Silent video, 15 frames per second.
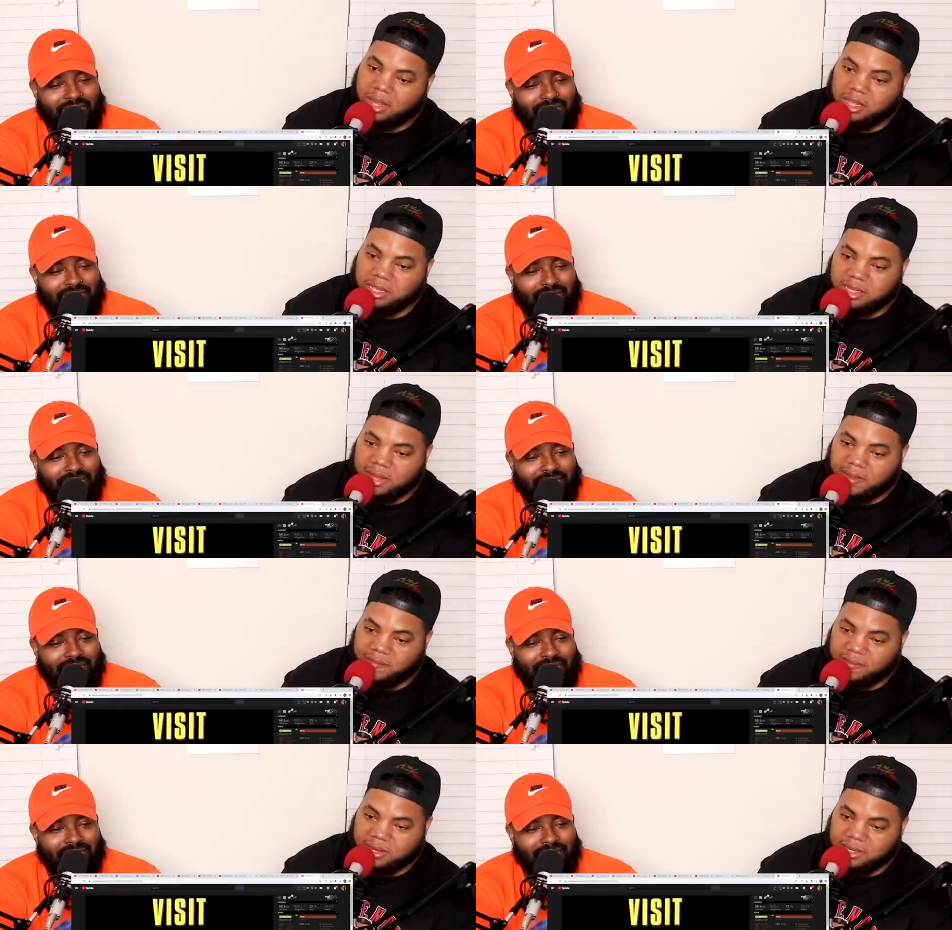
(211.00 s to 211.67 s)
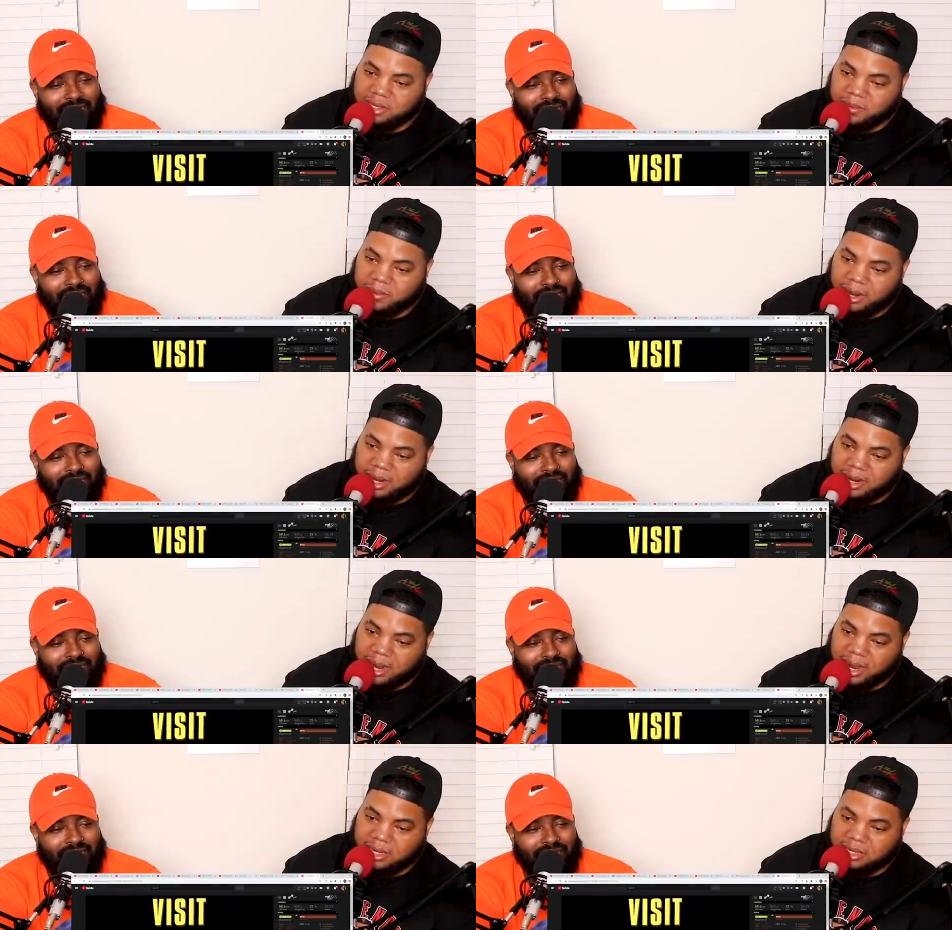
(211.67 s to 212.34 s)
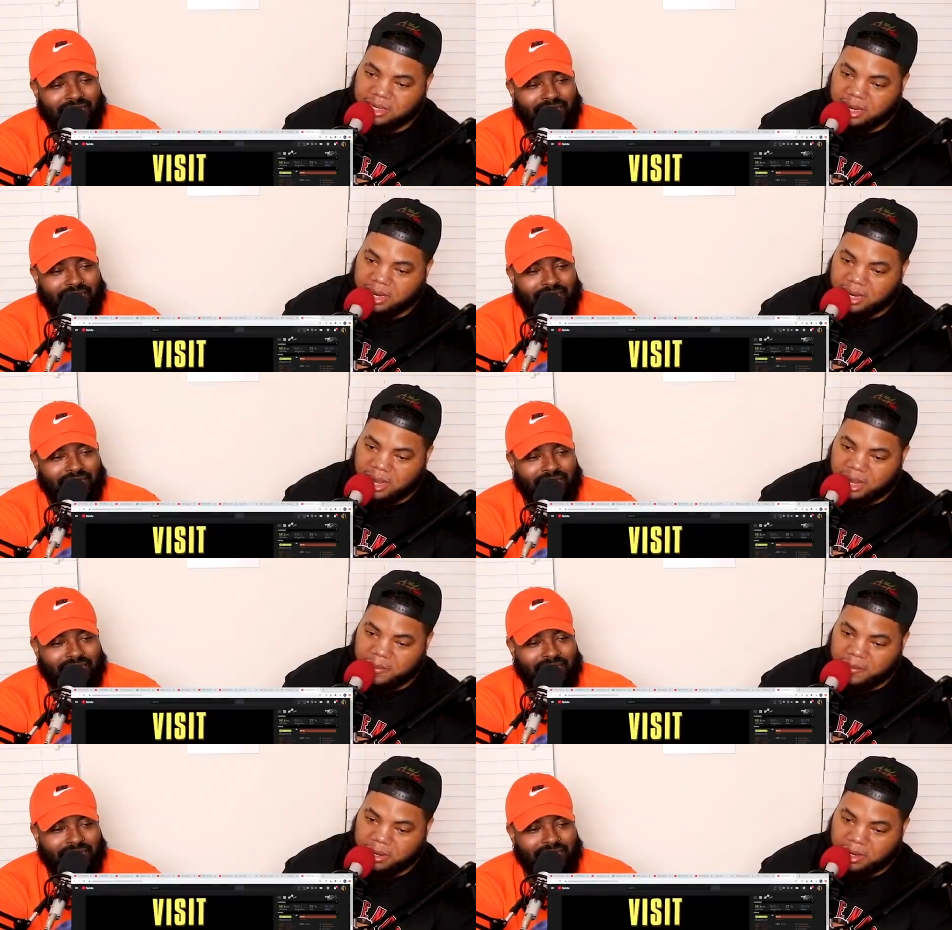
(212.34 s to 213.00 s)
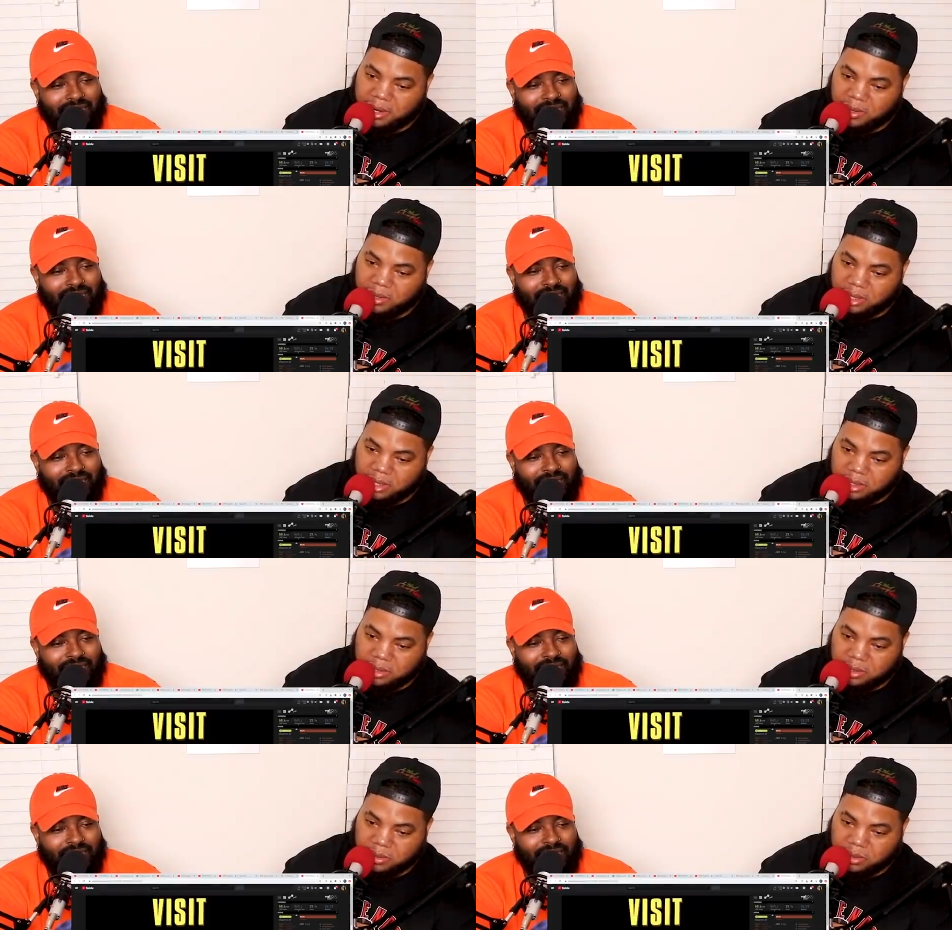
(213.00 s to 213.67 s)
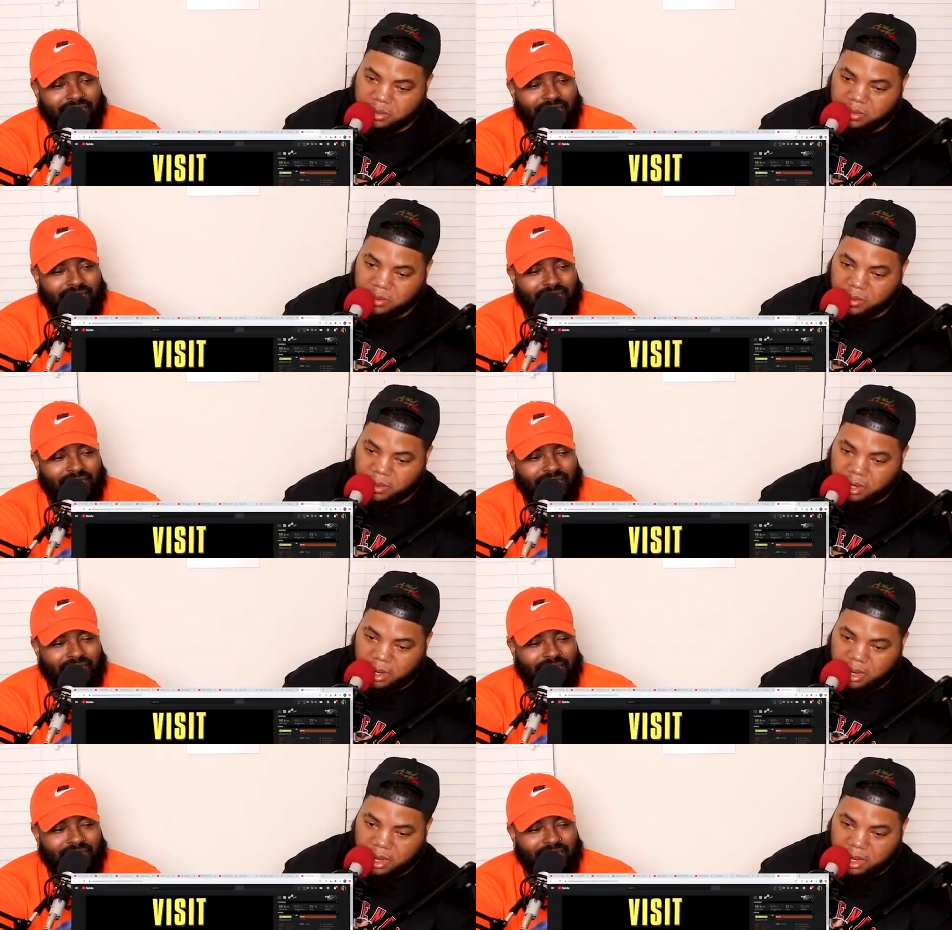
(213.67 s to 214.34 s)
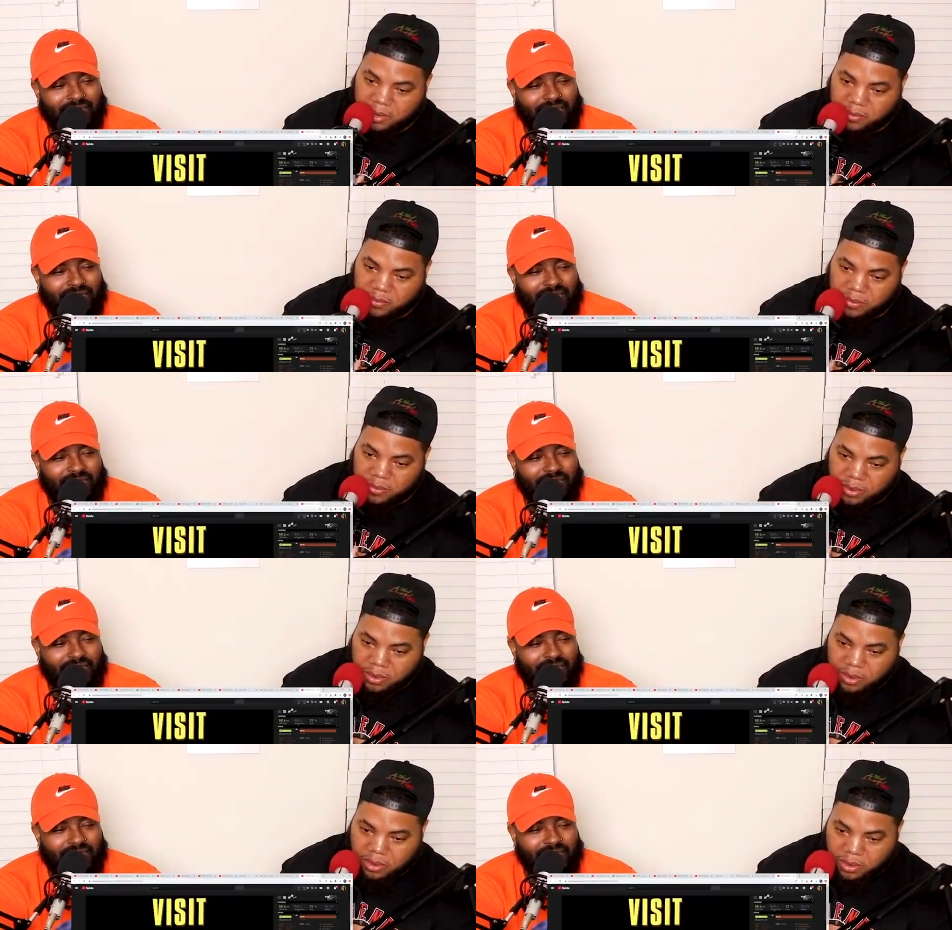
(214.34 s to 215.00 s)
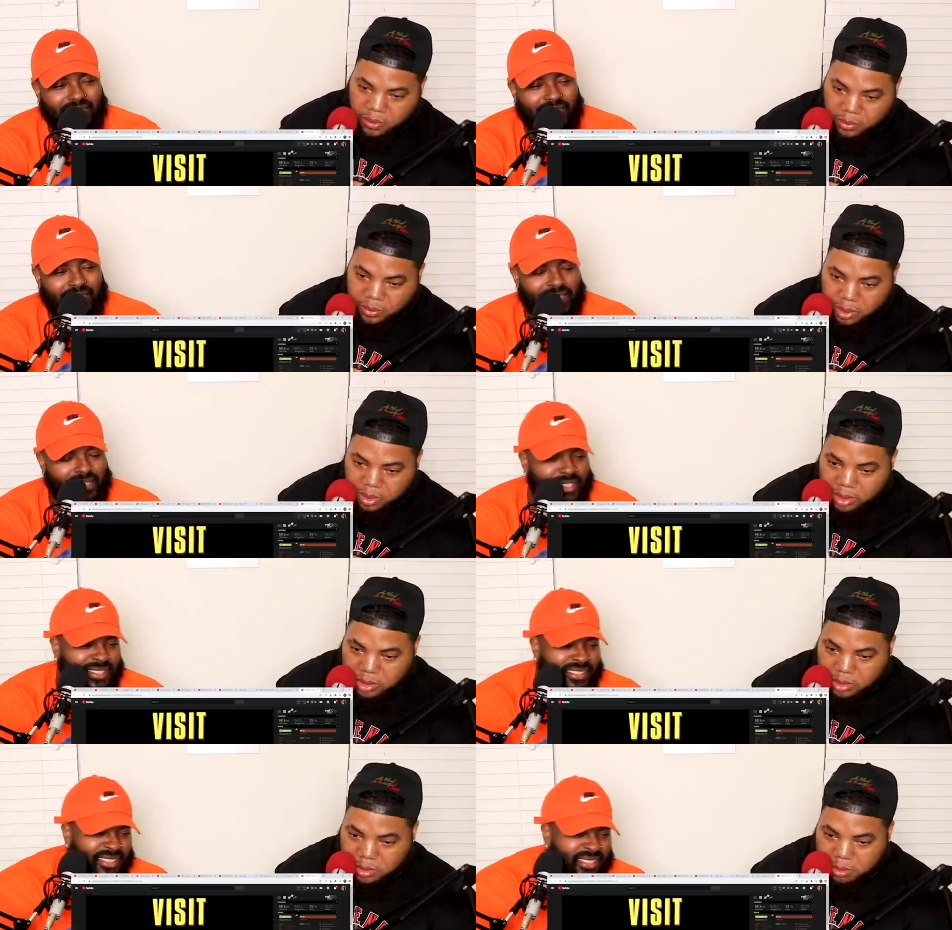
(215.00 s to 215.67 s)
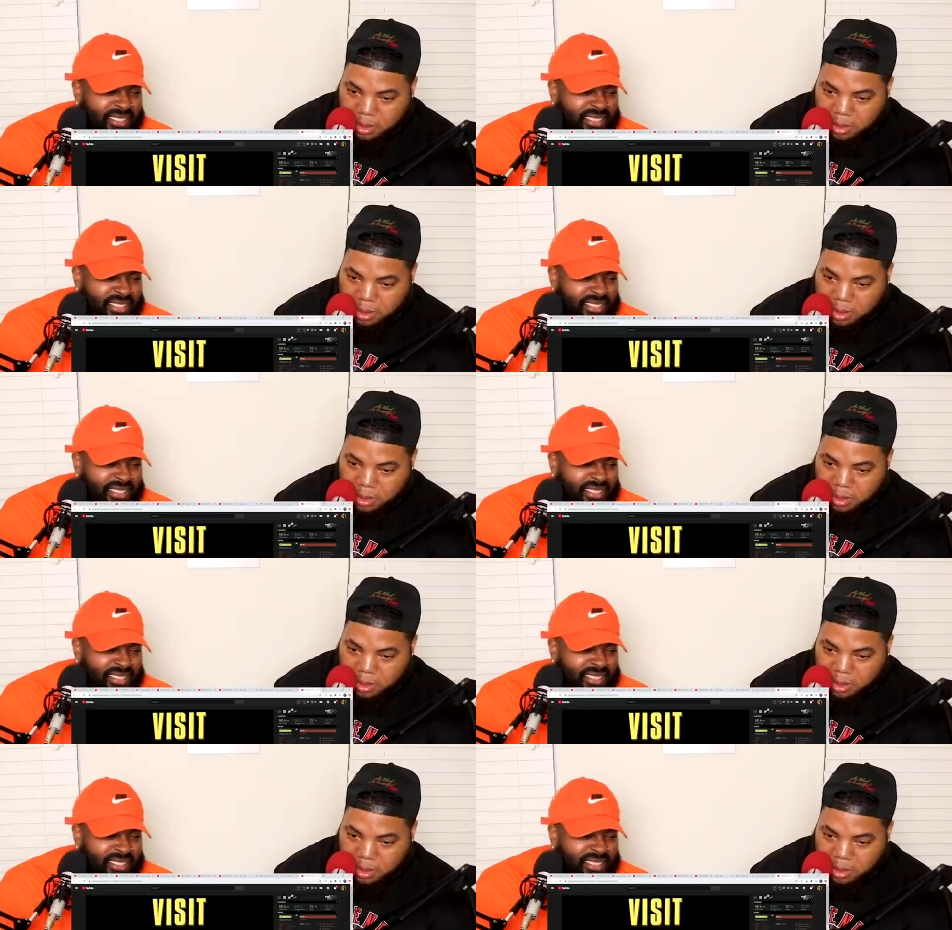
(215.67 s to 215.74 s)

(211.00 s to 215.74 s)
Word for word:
Speaker 1: Let's say visit Ratekashi.com and donate to A New Way of Life, Injury